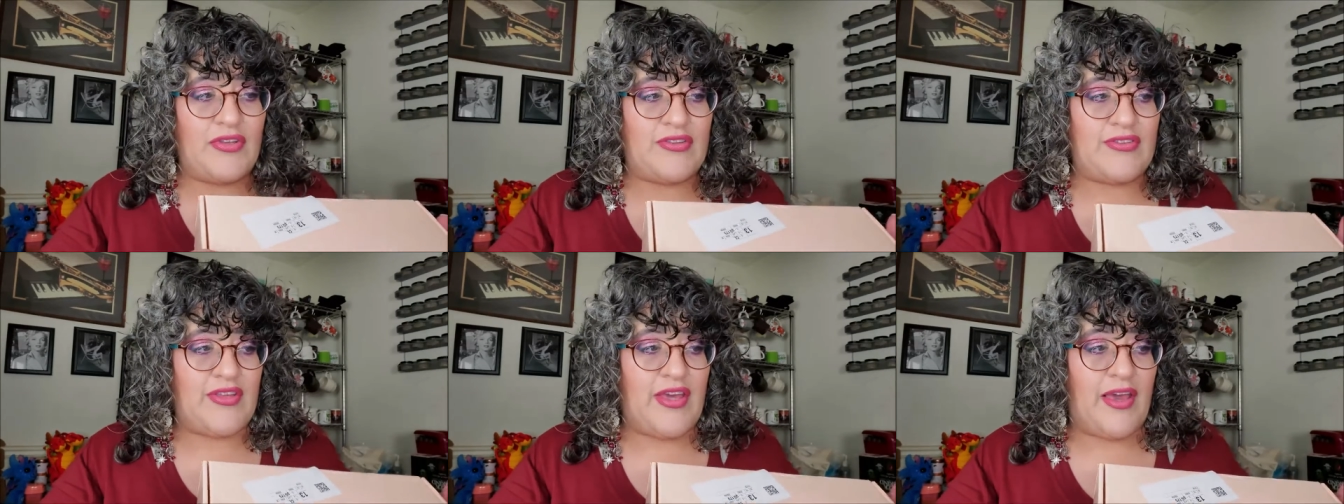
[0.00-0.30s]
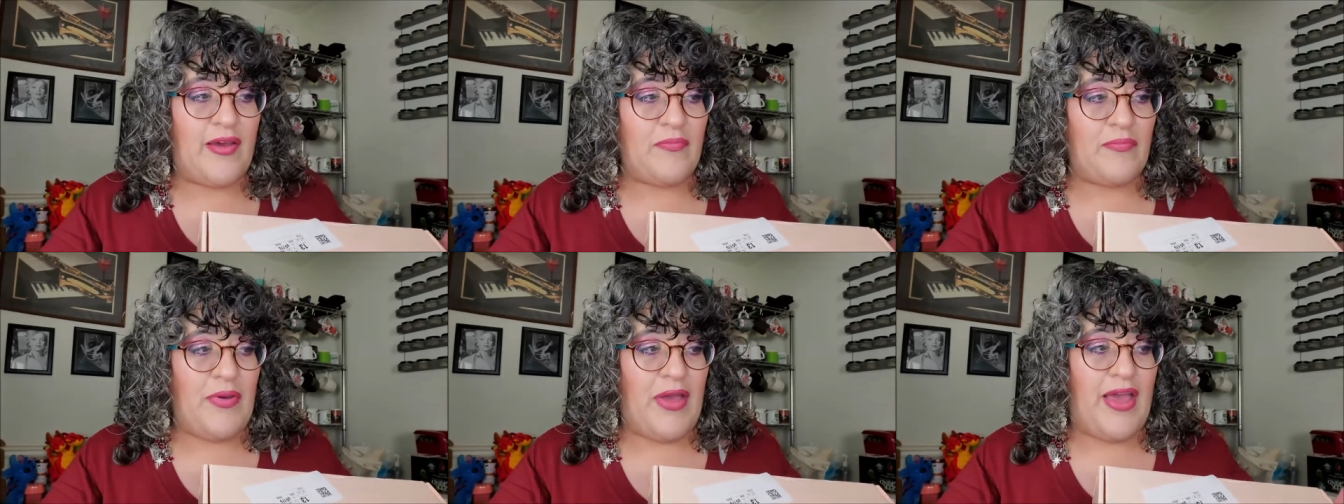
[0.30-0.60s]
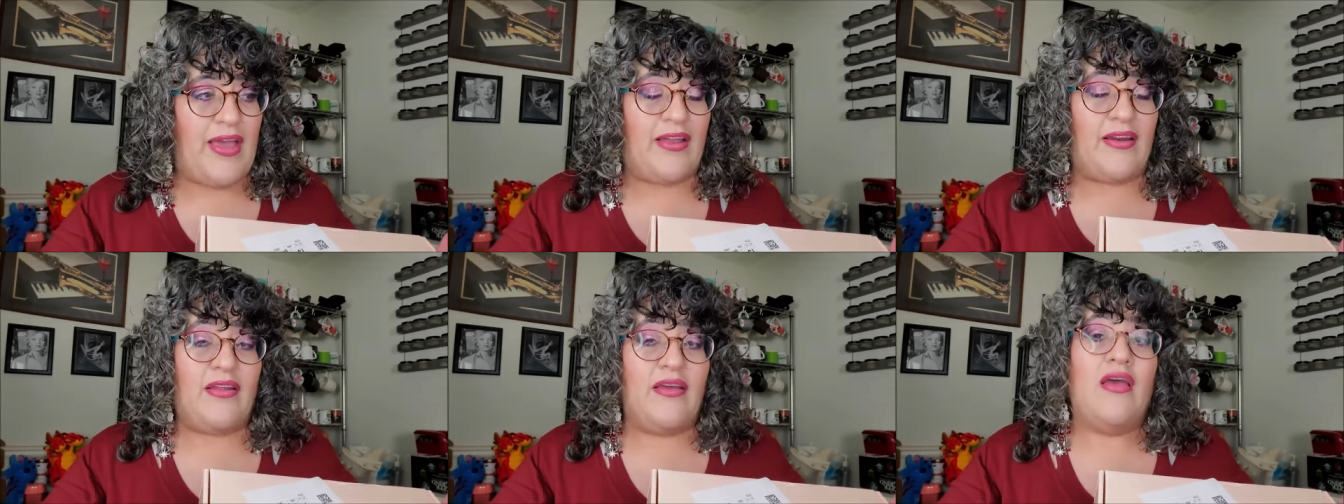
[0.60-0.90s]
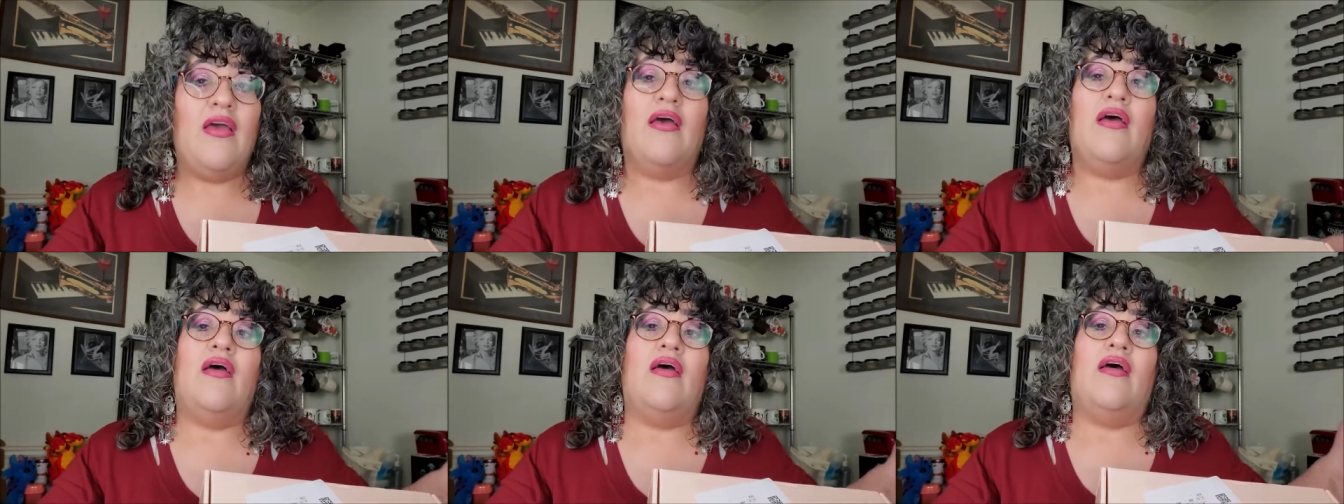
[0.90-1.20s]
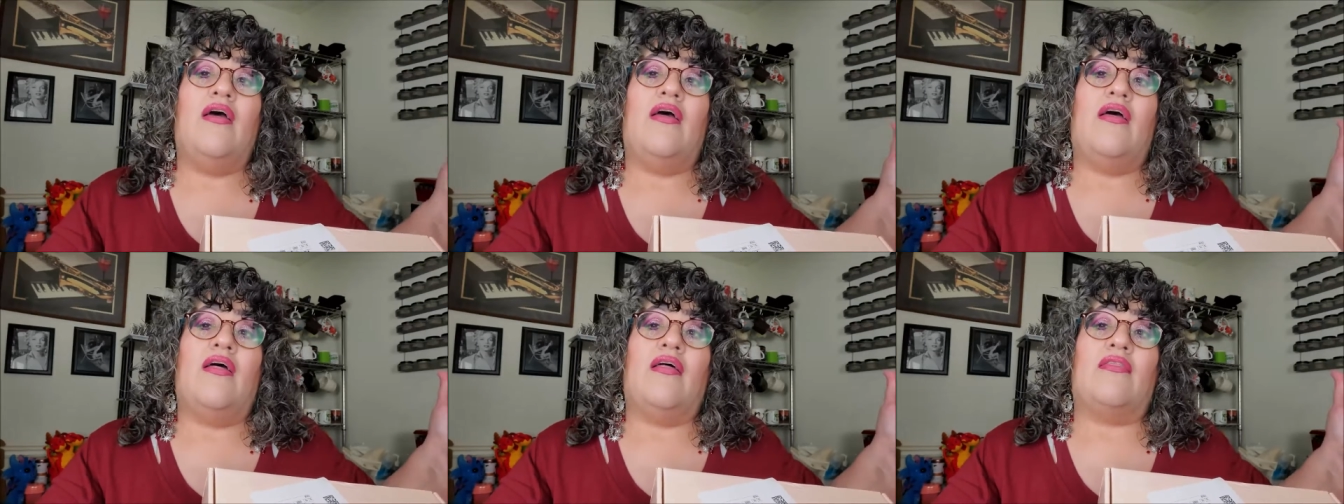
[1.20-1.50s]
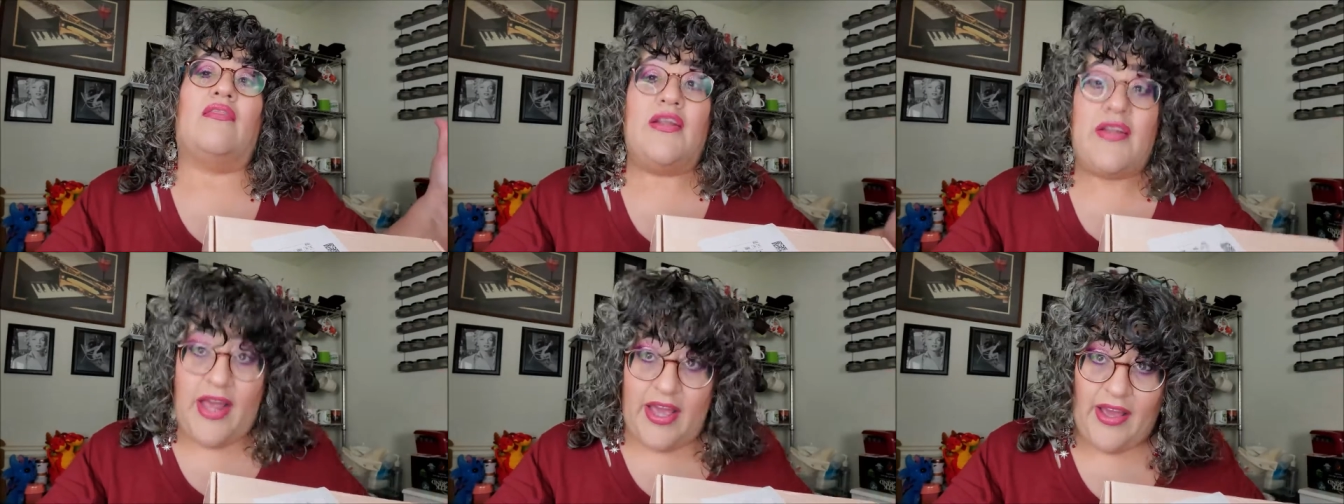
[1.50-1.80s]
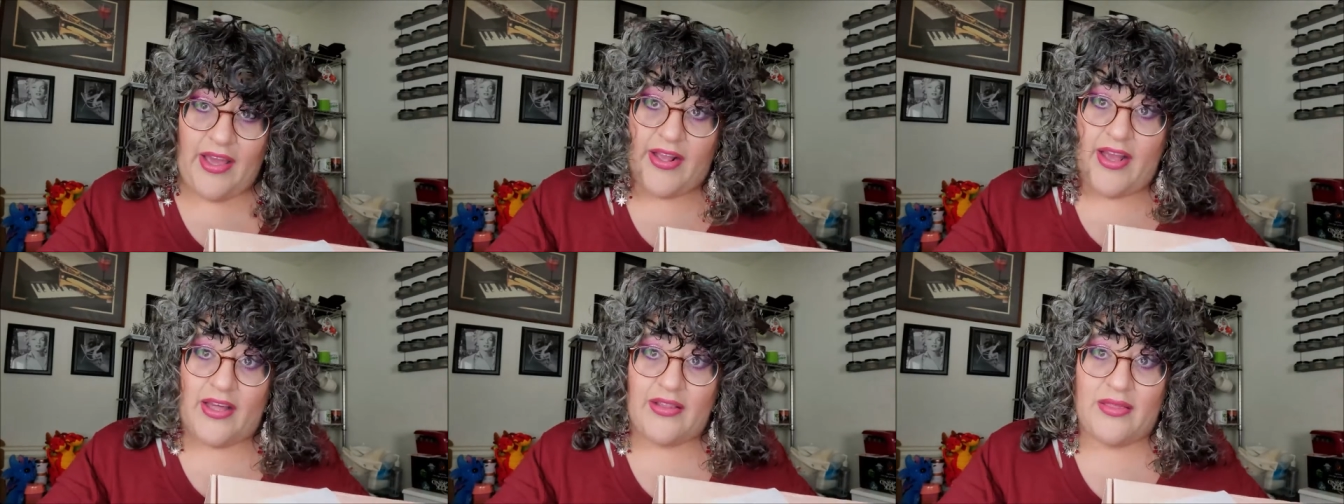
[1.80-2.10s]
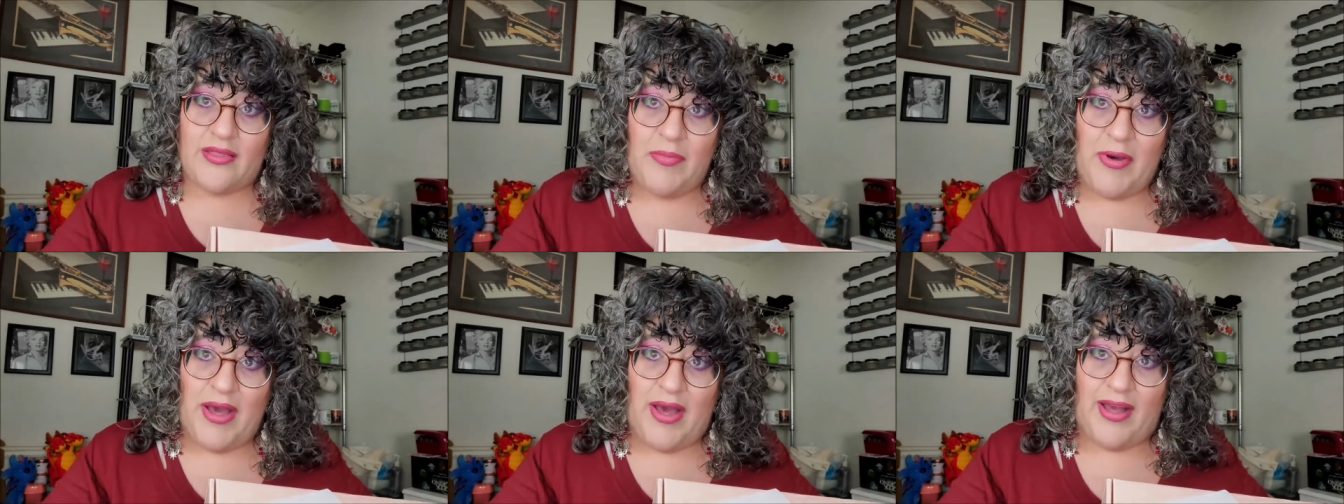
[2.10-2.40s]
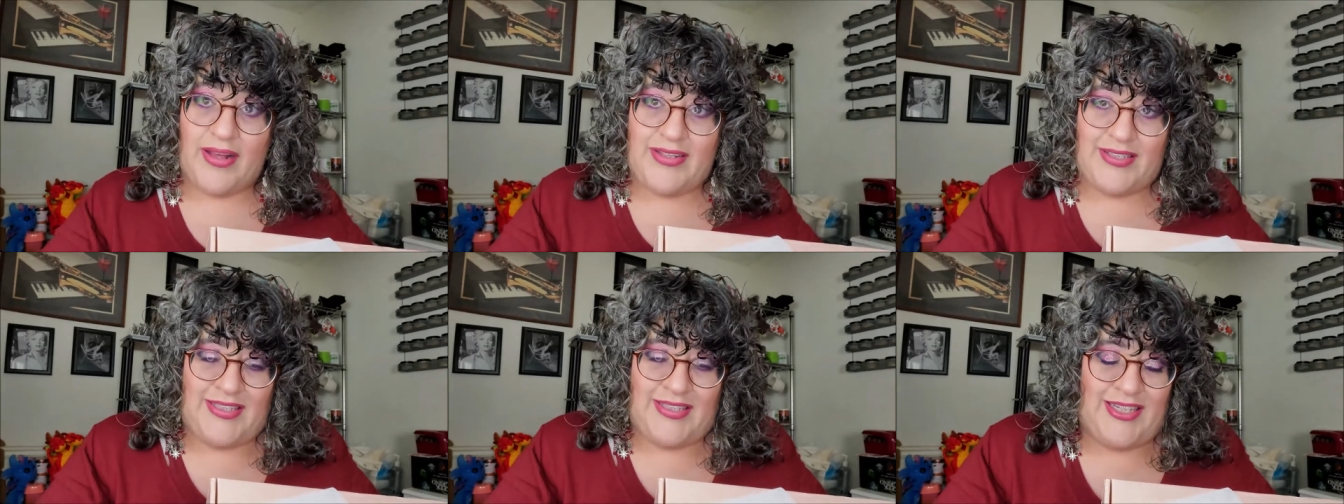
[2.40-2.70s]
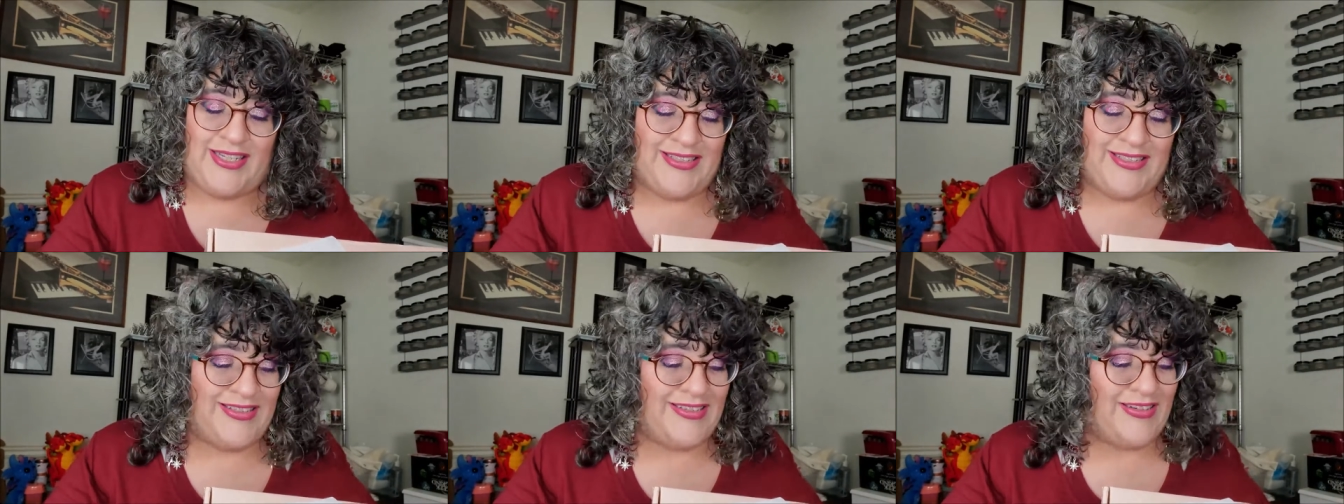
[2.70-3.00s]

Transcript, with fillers: this campaign the day I got the box.